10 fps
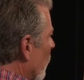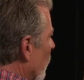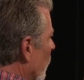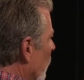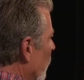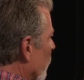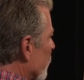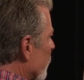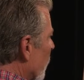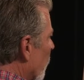And there's
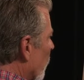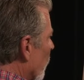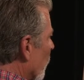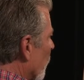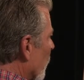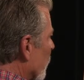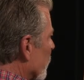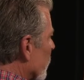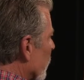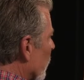several of
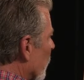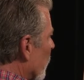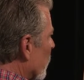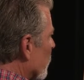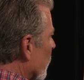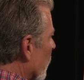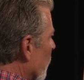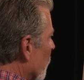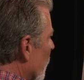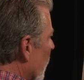those little things that
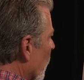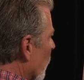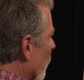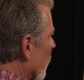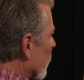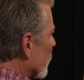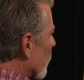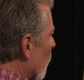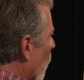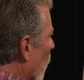come down as
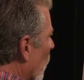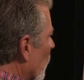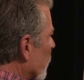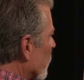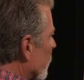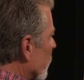supports.